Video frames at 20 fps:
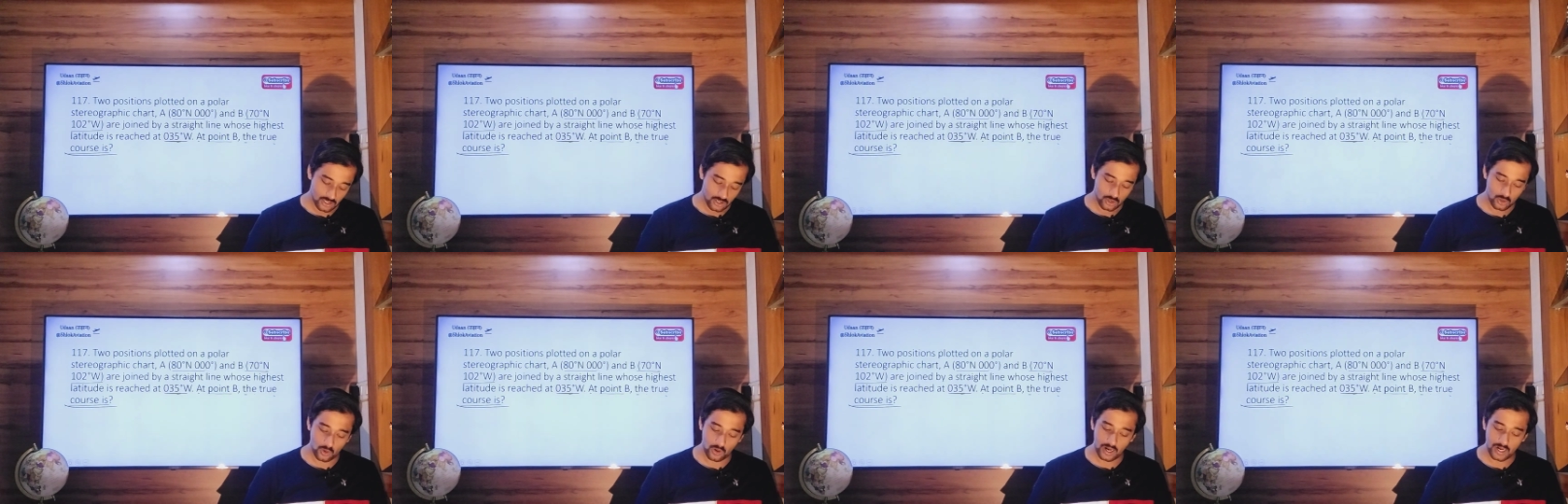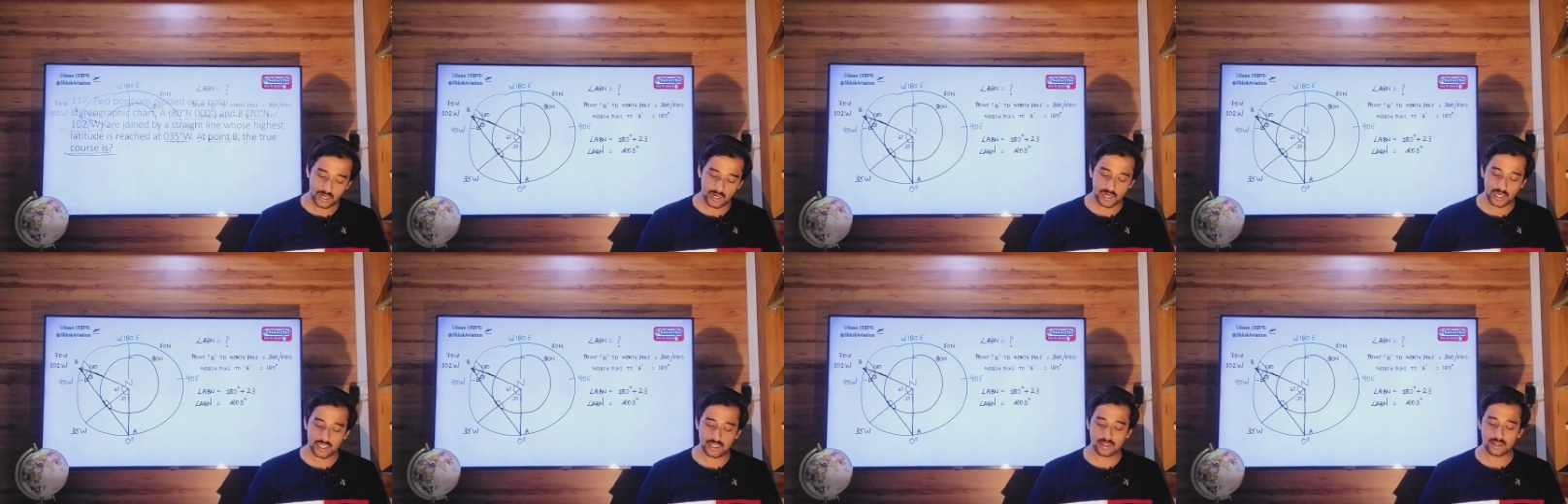
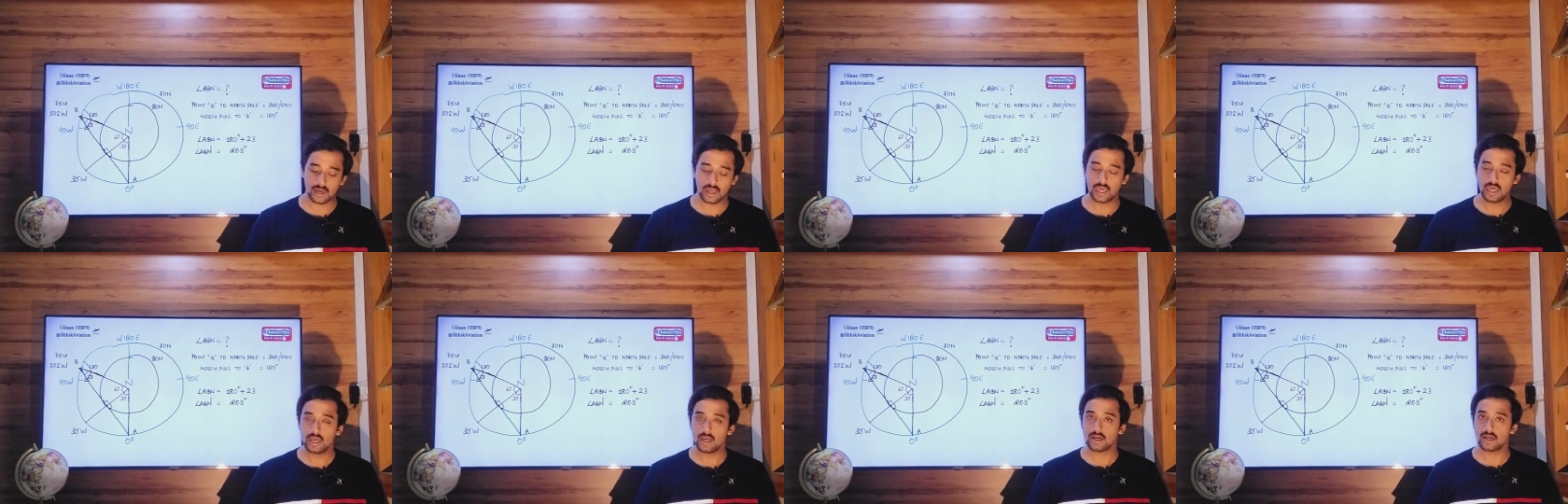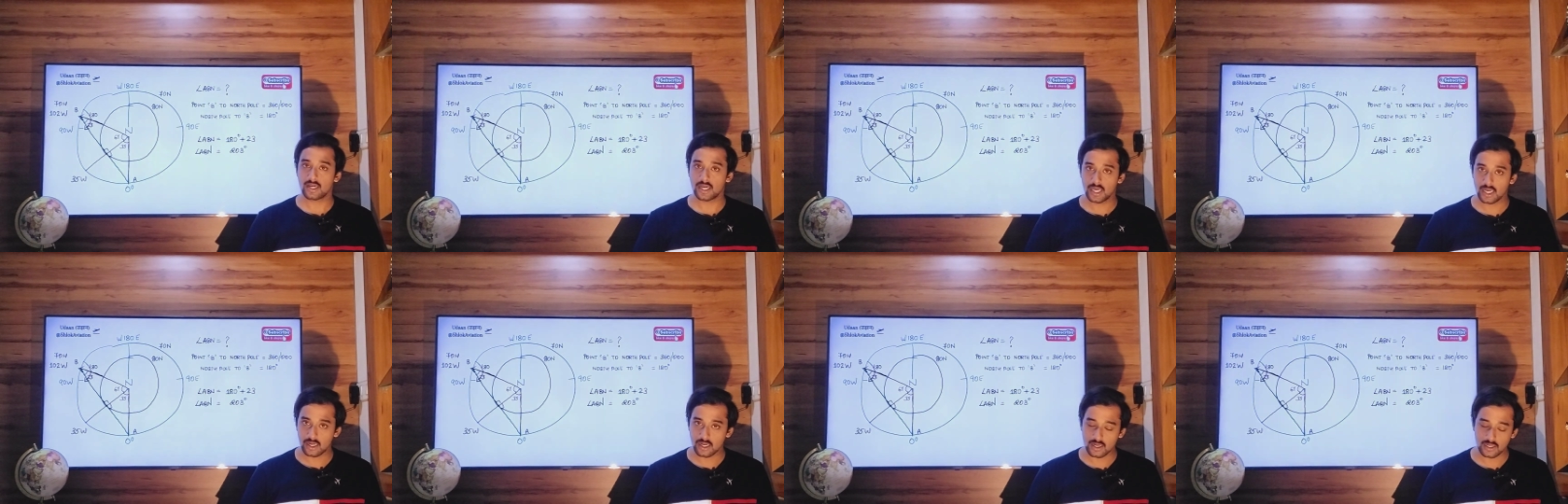203
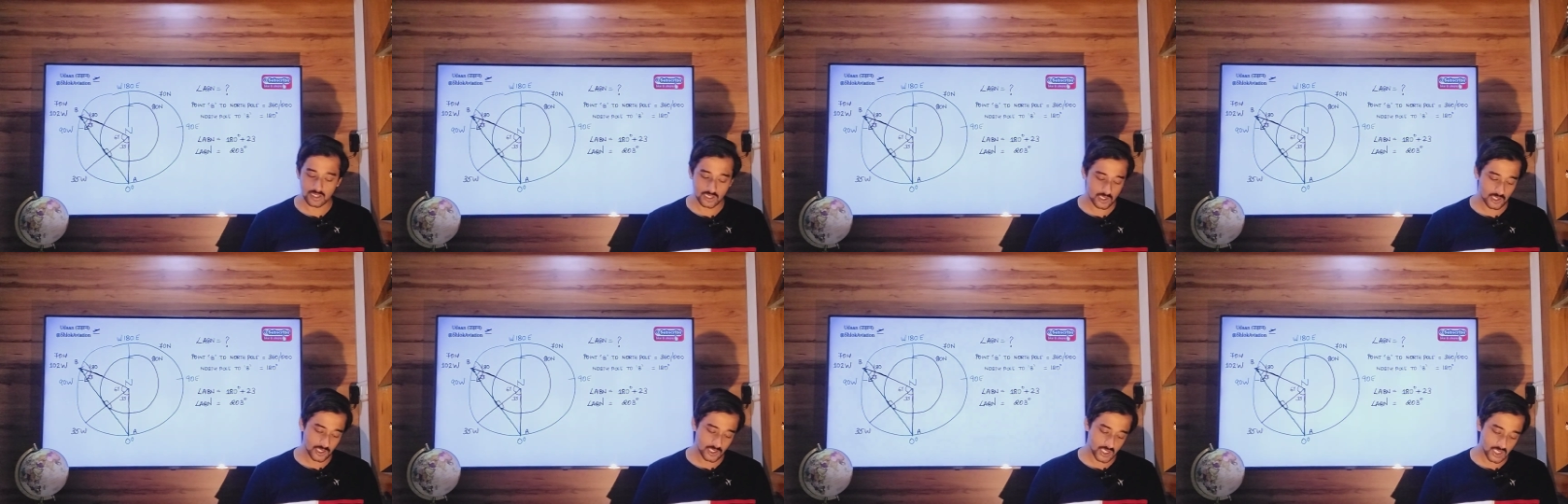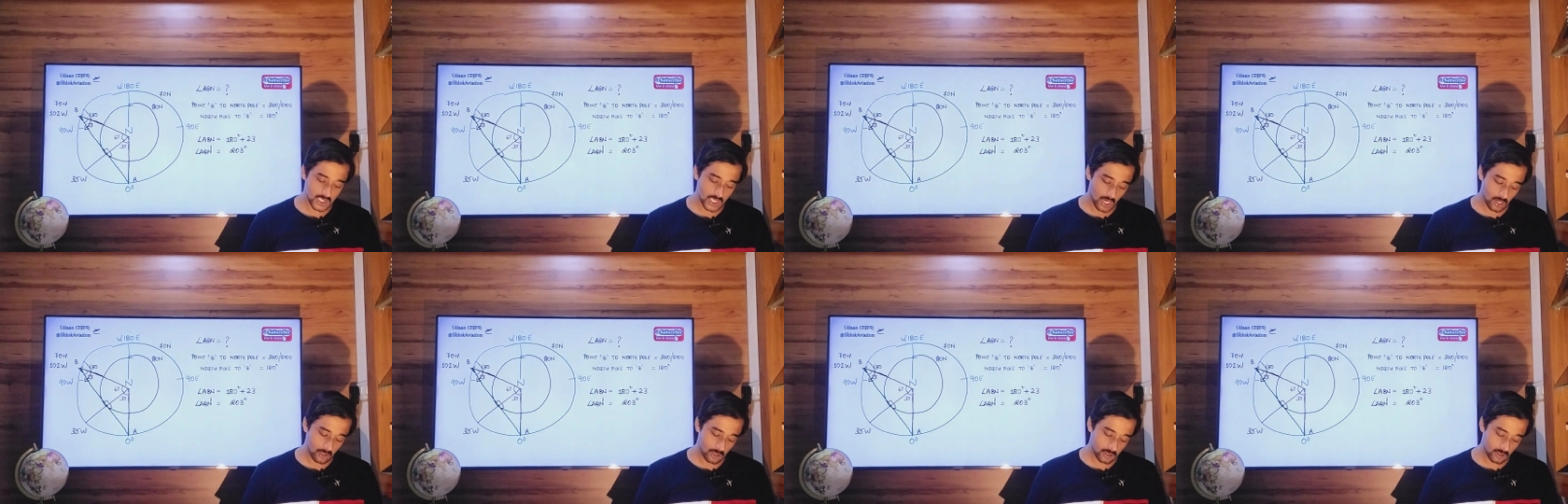degrees. This is
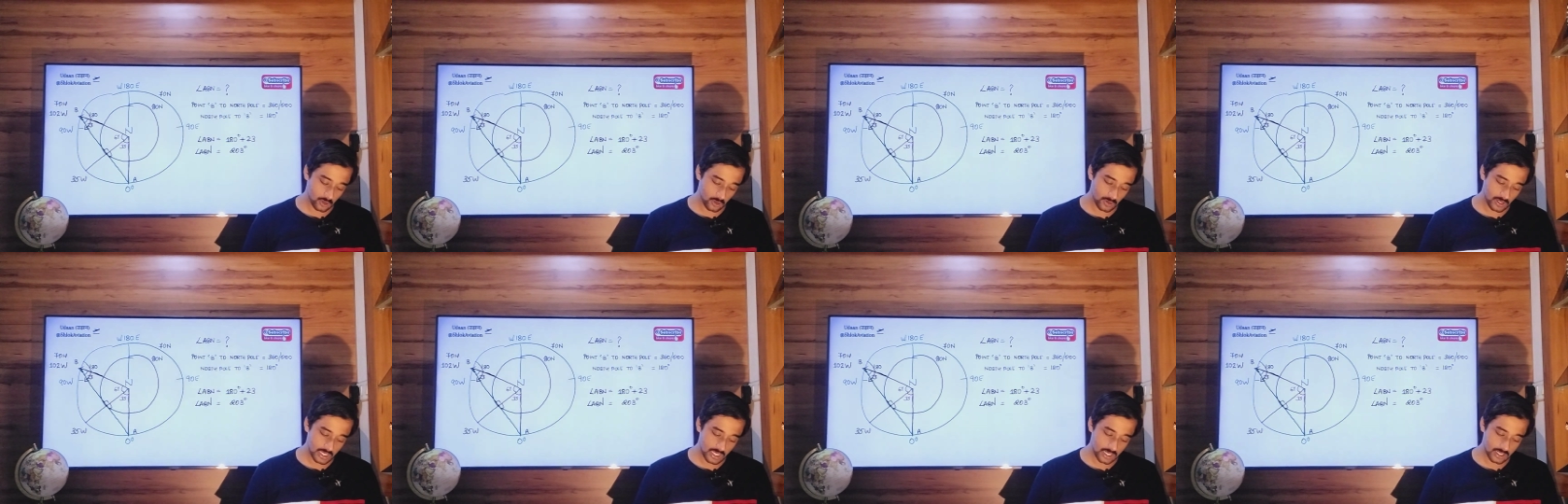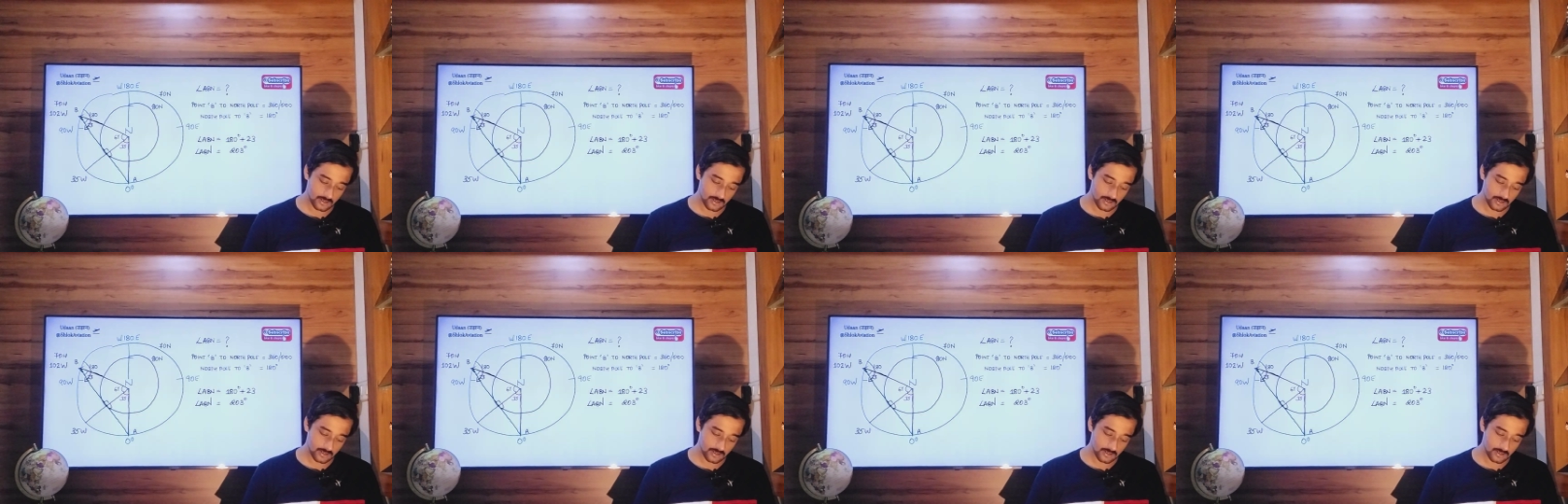how you do it.